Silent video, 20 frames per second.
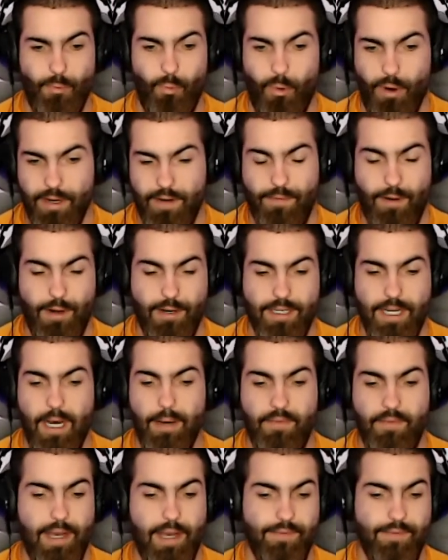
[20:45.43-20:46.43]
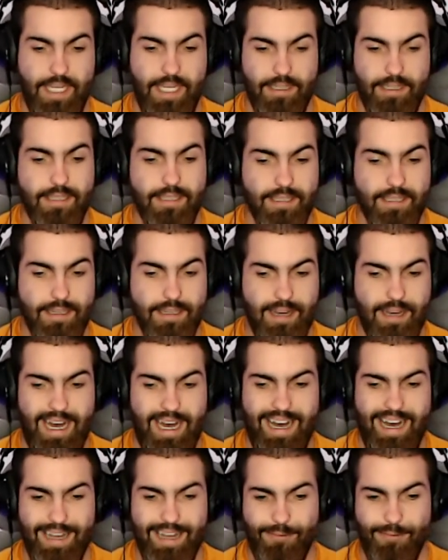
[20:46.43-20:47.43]
one of our top 5 needs.
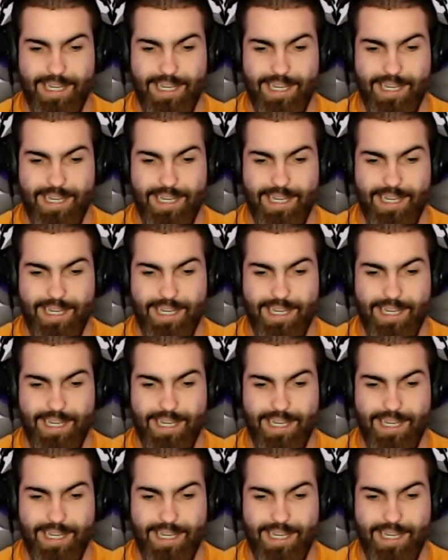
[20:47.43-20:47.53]
I